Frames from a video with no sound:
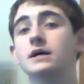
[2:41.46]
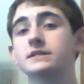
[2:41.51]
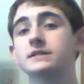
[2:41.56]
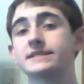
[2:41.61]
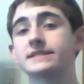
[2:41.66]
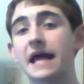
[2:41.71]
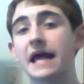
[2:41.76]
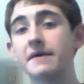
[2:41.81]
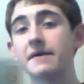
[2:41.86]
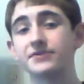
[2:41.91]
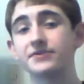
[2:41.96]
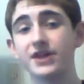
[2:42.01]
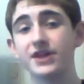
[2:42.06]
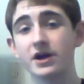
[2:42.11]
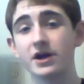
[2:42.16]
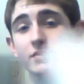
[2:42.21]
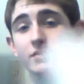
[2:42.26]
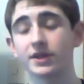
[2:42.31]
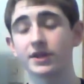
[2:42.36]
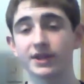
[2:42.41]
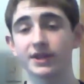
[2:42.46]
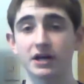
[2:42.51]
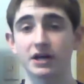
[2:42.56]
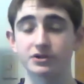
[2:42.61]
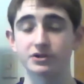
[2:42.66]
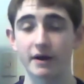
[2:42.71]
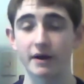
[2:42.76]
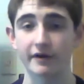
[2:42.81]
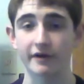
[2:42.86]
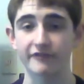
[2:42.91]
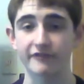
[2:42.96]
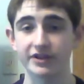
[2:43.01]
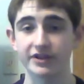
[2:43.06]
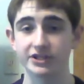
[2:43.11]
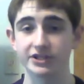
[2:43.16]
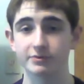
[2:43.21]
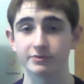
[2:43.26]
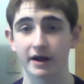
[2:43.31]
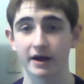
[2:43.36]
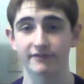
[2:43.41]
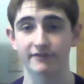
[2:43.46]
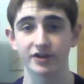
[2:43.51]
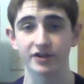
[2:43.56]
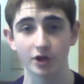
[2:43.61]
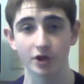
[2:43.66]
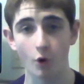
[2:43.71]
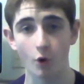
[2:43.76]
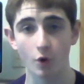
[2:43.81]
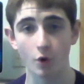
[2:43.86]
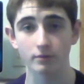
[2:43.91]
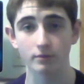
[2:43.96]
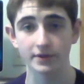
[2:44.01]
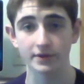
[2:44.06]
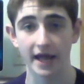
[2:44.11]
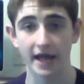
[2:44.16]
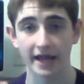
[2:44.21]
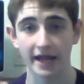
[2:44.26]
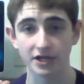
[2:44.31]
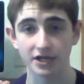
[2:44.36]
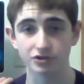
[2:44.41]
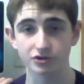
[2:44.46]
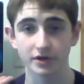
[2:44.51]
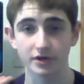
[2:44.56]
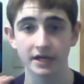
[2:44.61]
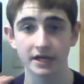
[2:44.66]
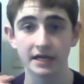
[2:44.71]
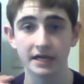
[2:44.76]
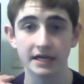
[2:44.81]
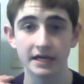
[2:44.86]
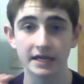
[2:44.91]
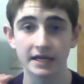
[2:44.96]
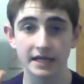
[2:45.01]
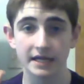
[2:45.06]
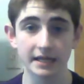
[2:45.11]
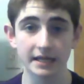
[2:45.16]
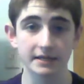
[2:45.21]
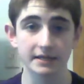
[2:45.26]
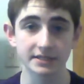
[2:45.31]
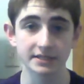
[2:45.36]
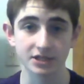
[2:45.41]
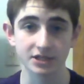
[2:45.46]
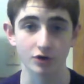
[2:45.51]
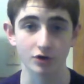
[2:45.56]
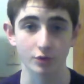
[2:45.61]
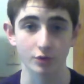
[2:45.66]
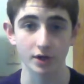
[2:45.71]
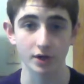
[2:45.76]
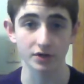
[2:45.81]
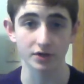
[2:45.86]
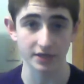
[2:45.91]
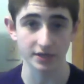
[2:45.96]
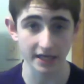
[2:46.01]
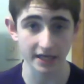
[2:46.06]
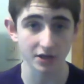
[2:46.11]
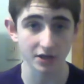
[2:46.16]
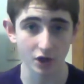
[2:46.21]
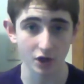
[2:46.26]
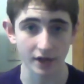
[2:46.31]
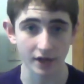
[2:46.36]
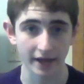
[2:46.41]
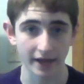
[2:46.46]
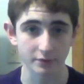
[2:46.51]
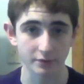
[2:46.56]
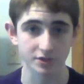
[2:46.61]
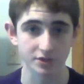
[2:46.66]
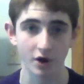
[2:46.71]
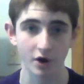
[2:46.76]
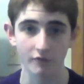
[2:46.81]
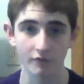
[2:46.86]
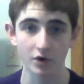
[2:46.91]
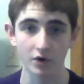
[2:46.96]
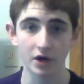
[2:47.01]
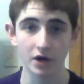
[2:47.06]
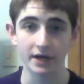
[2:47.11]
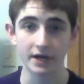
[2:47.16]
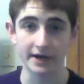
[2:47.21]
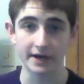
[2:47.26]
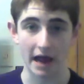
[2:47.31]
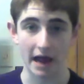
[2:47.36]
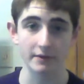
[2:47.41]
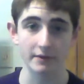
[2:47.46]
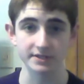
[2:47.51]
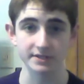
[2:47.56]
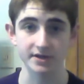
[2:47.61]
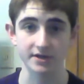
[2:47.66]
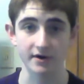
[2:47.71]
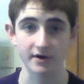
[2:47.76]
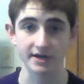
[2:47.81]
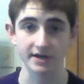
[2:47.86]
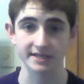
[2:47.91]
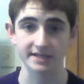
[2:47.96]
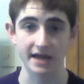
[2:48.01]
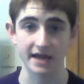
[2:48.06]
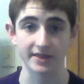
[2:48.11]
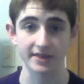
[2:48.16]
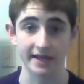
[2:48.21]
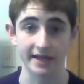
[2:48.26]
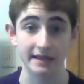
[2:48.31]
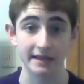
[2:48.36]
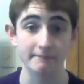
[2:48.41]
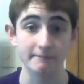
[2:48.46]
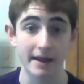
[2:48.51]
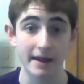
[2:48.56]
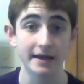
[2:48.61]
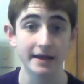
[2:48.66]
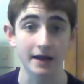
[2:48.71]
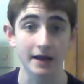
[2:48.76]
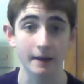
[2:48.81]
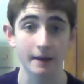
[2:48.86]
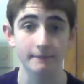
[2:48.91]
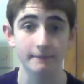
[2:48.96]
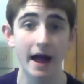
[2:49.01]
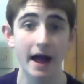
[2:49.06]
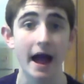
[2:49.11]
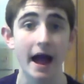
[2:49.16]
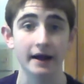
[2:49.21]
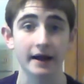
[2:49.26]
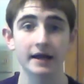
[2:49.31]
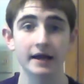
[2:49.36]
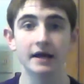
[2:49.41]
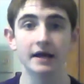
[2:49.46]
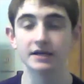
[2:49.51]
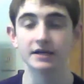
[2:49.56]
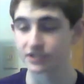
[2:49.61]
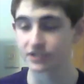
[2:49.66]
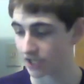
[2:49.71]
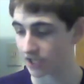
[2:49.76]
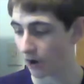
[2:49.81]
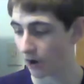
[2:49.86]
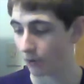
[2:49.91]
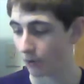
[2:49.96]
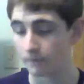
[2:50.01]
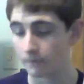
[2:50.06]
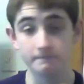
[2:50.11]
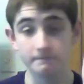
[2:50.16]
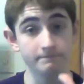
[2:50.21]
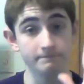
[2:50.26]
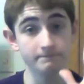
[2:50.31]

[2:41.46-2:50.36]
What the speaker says: same thing with Jermichael Finley. Jermichael Finley, horrible neck injury. His career did look like it was over. Now it's starting to sound like he may come back. So,